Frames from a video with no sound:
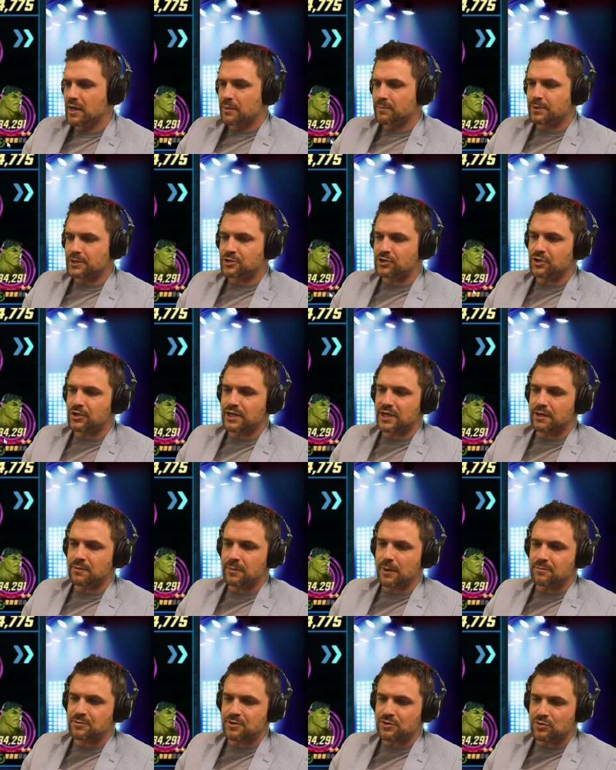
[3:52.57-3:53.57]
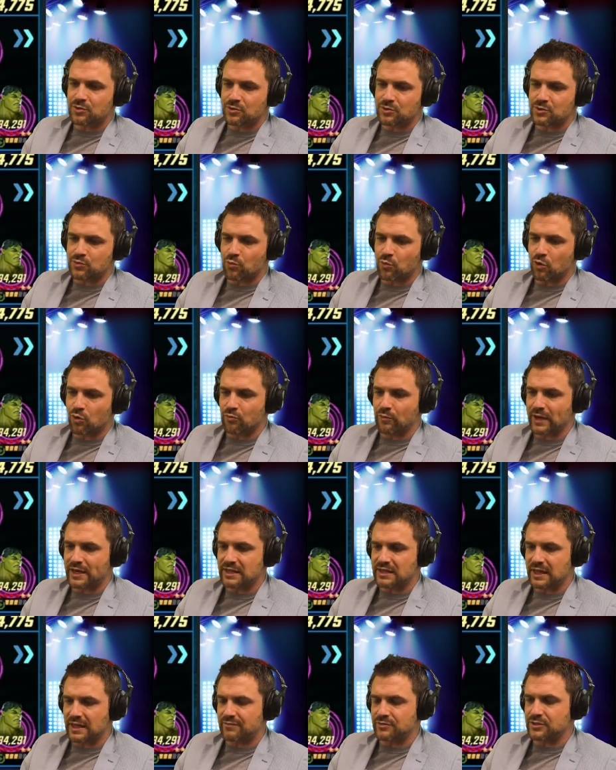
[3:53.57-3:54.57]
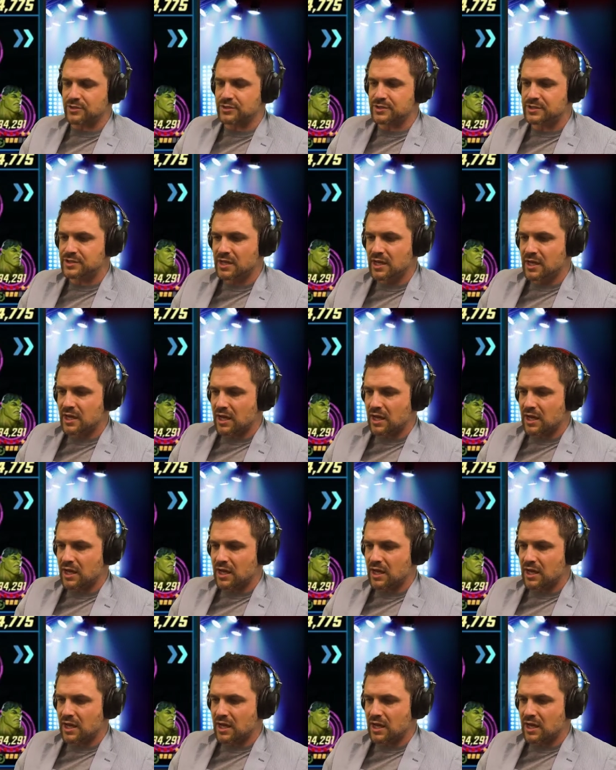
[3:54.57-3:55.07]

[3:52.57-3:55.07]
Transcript: Be sure to get him up to those war-ready levels.